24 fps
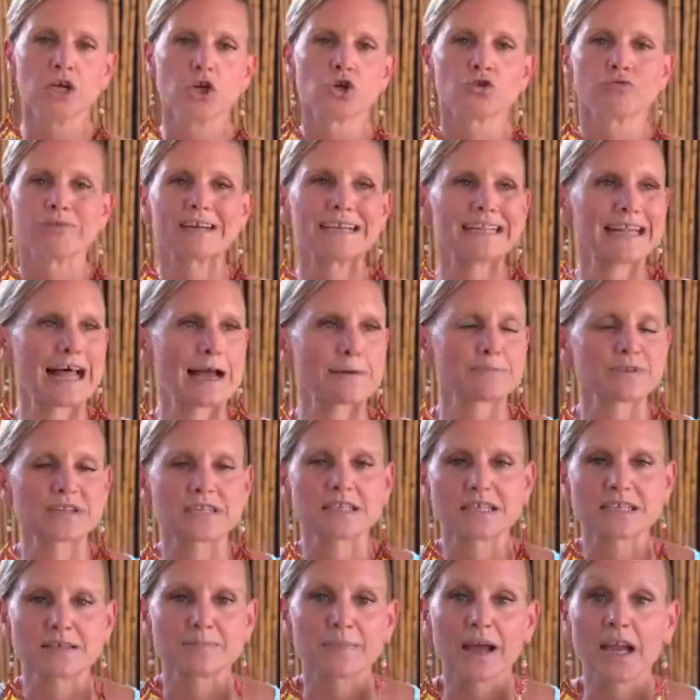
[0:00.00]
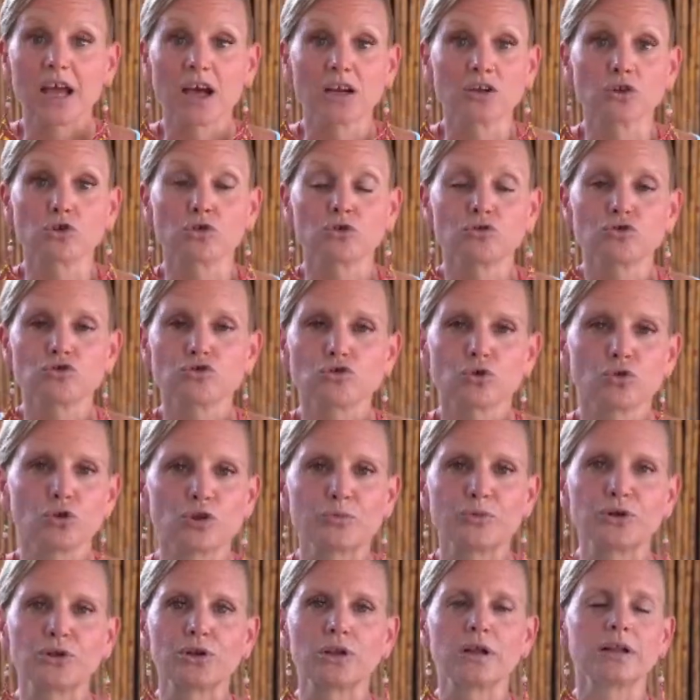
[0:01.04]
relapses in my
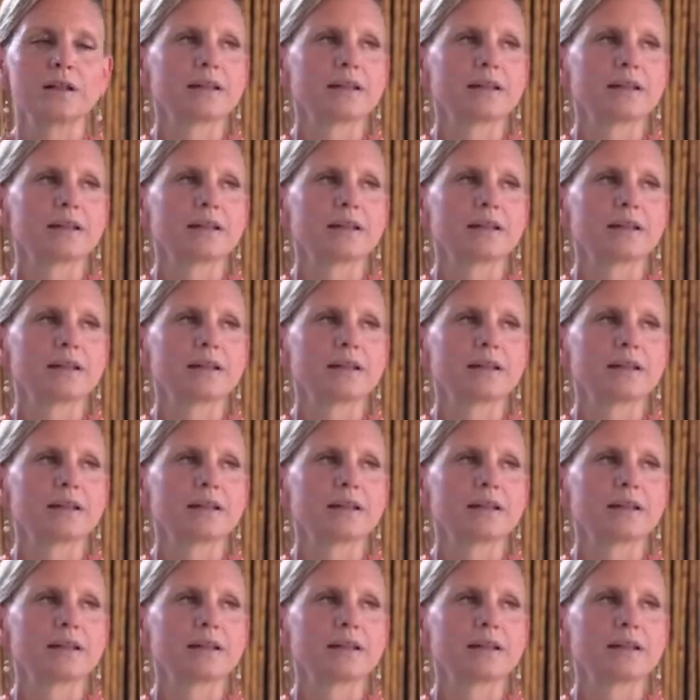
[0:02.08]
uncontrollable